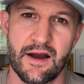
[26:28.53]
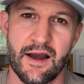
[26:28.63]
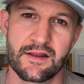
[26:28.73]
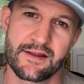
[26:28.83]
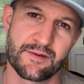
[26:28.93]

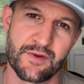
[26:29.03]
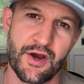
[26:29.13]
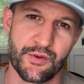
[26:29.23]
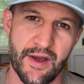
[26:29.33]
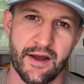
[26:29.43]
I let them
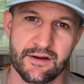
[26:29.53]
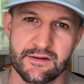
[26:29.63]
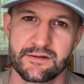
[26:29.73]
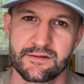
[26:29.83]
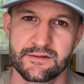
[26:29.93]
know that
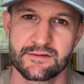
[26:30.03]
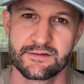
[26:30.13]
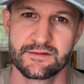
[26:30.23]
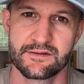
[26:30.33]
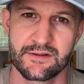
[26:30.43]

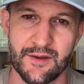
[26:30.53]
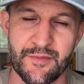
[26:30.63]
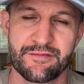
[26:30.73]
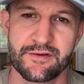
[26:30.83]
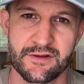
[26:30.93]
let
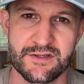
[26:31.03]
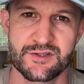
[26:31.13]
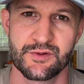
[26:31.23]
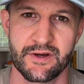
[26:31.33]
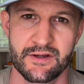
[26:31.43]
me feel
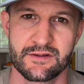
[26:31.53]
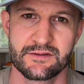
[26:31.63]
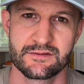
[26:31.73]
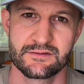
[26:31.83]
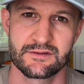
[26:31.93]
into it.
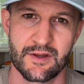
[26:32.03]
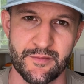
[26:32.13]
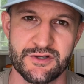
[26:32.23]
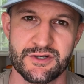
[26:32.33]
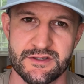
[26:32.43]
Let
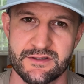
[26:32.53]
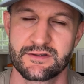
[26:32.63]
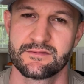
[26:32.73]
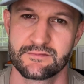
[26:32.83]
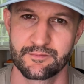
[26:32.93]
me
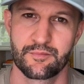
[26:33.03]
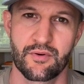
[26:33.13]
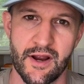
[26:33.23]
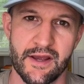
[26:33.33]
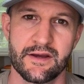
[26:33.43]
just
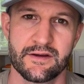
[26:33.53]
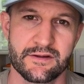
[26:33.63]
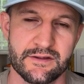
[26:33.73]
pray.